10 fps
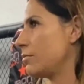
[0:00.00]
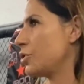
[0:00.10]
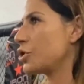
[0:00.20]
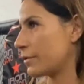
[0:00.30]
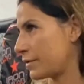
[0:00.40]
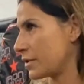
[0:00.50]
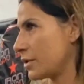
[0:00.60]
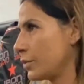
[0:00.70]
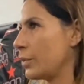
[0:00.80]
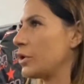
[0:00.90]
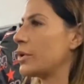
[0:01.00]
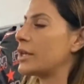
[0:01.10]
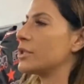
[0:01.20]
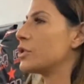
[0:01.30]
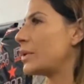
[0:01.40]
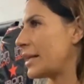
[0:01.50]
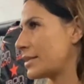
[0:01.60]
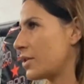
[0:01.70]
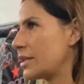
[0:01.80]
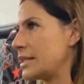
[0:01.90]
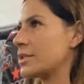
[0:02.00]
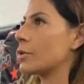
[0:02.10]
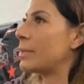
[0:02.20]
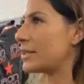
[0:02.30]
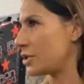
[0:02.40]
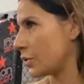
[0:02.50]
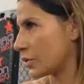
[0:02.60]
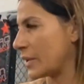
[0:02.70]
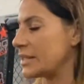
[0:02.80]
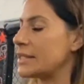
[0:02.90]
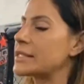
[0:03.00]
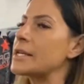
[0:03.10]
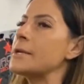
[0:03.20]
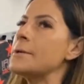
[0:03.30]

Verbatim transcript: shift when you get into your later 30s compared to your 20s. Mm-hmm.